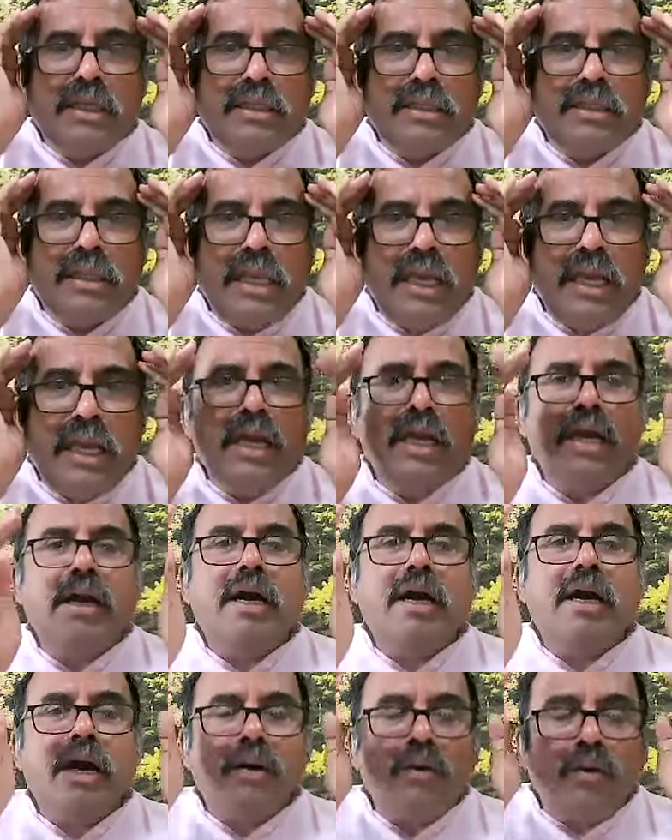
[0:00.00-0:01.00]
the
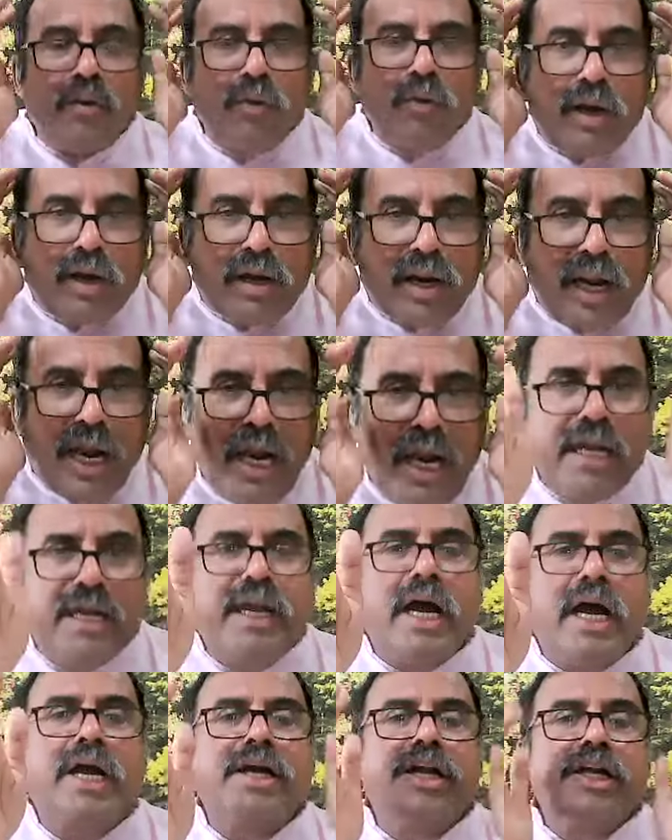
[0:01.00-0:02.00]
right
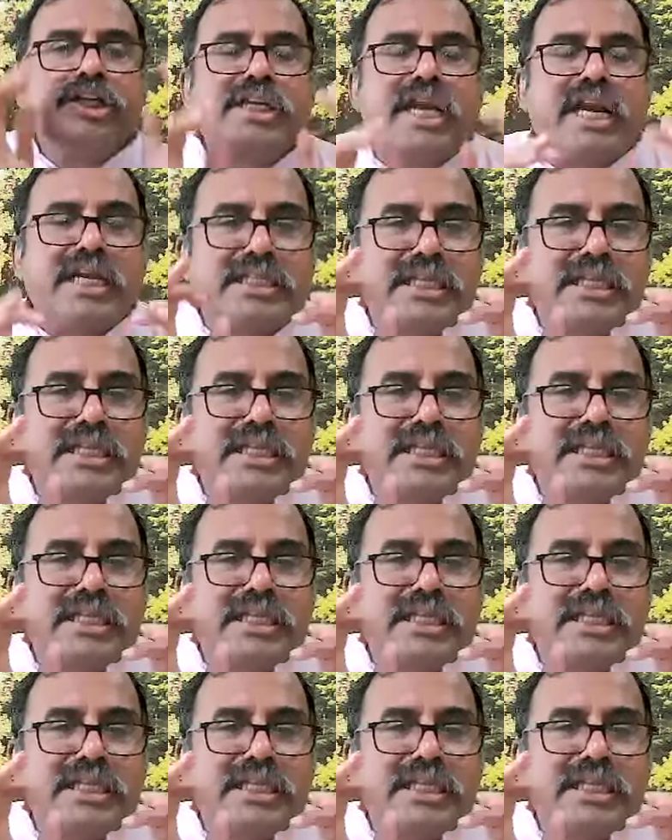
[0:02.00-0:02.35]
understanding.